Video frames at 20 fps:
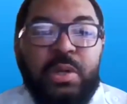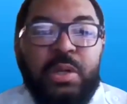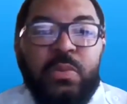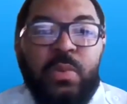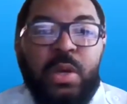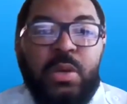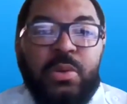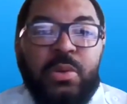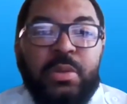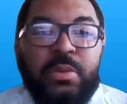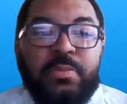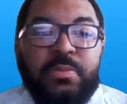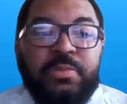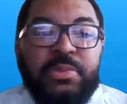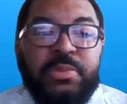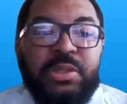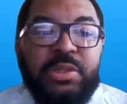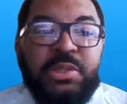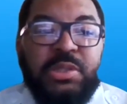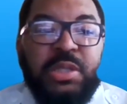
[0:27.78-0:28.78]
and welcome
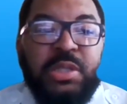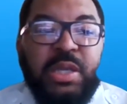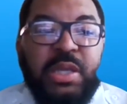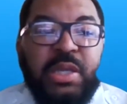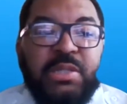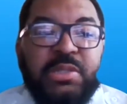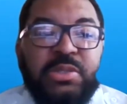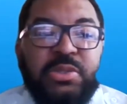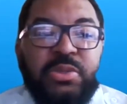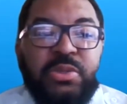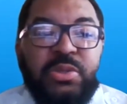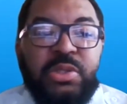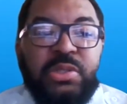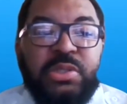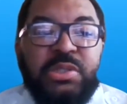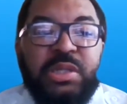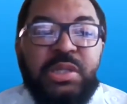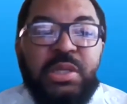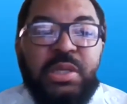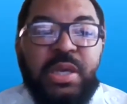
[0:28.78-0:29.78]
to today's New York
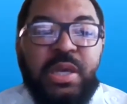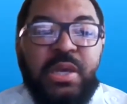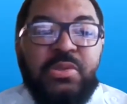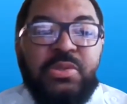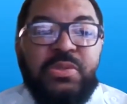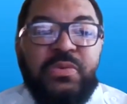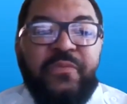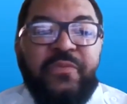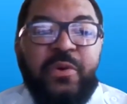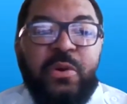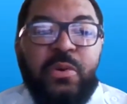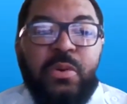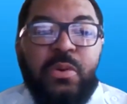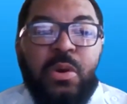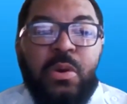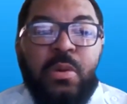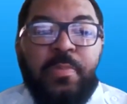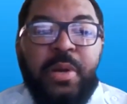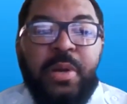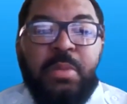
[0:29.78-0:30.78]
City Council vote
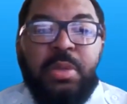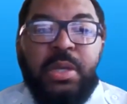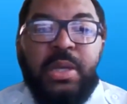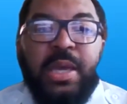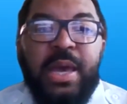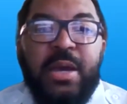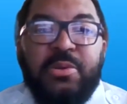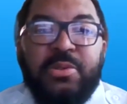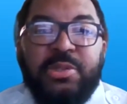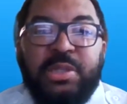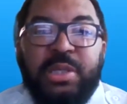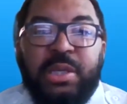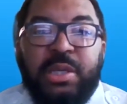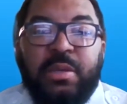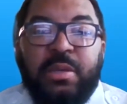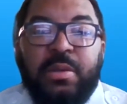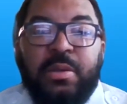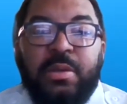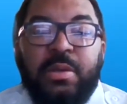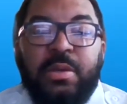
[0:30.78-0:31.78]
on public housing.
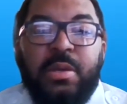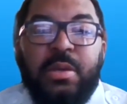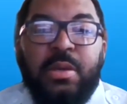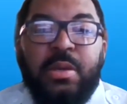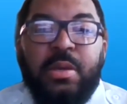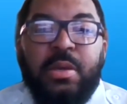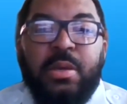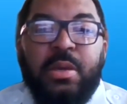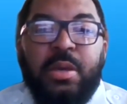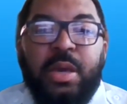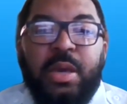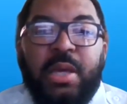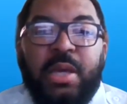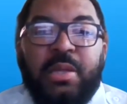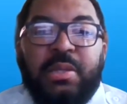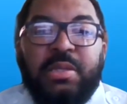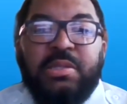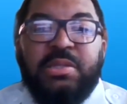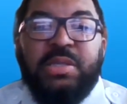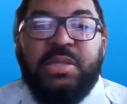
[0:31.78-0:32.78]
At
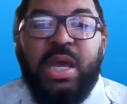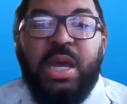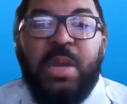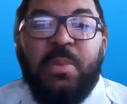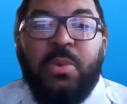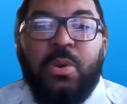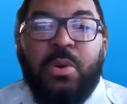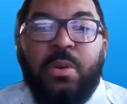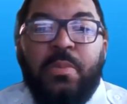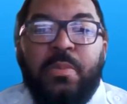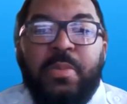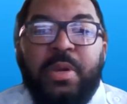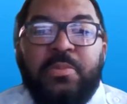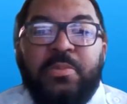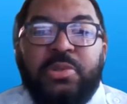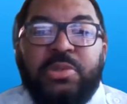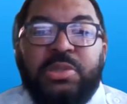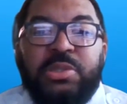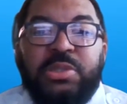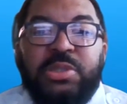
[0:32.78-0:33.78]
this time, will all
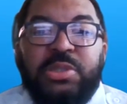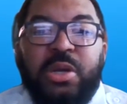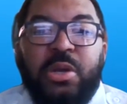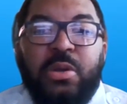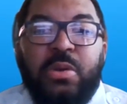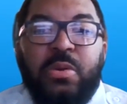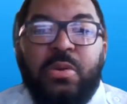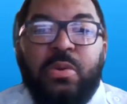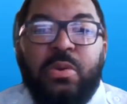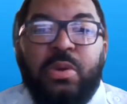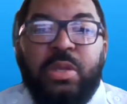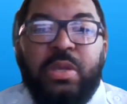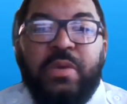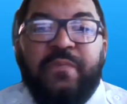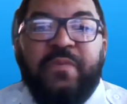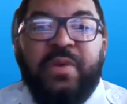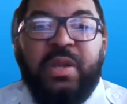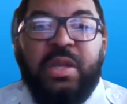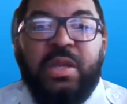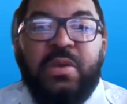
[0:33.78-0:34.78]
members turn on your
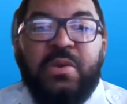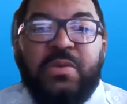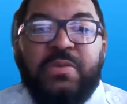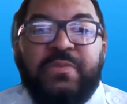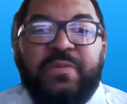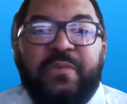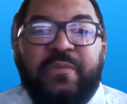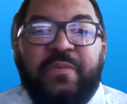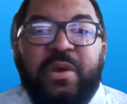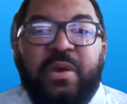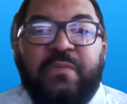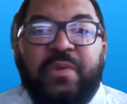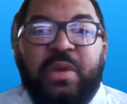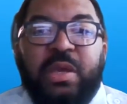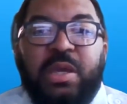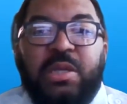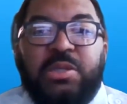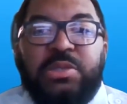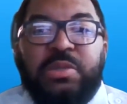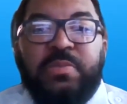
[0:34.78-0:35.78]
videos for
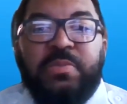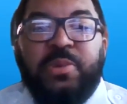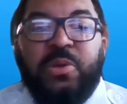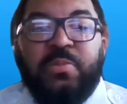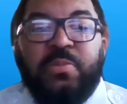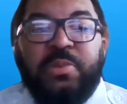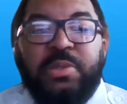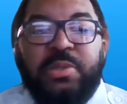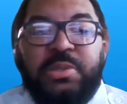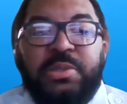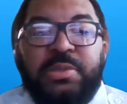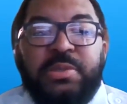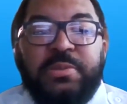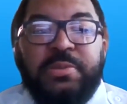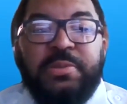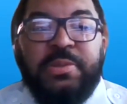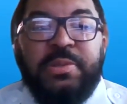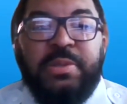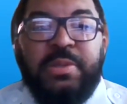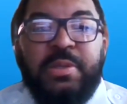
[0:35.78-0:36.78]
verification purpose?
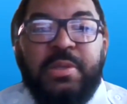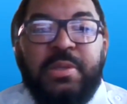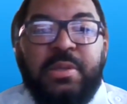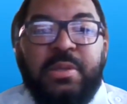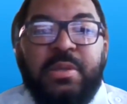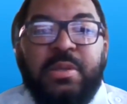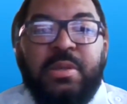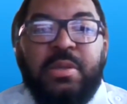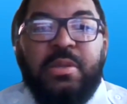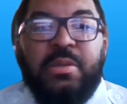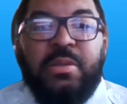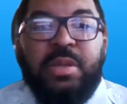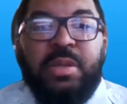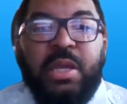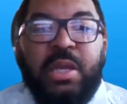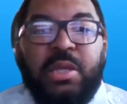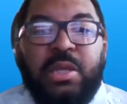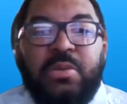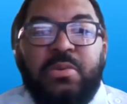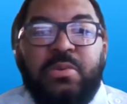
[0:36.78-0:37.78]

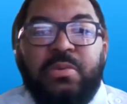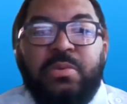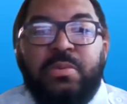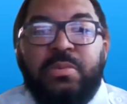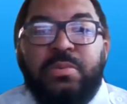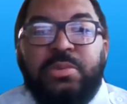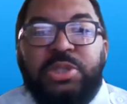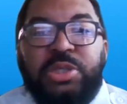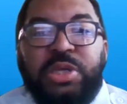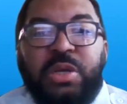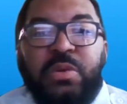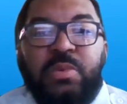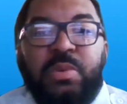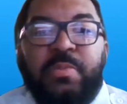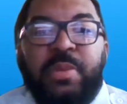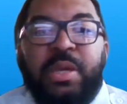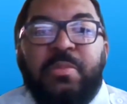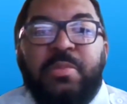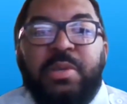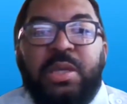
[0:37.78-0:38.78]
Thank you. Chair, we
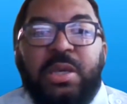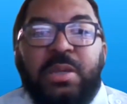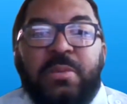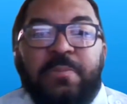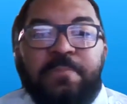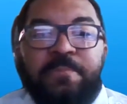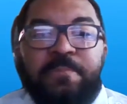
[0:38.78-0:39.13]
may begin.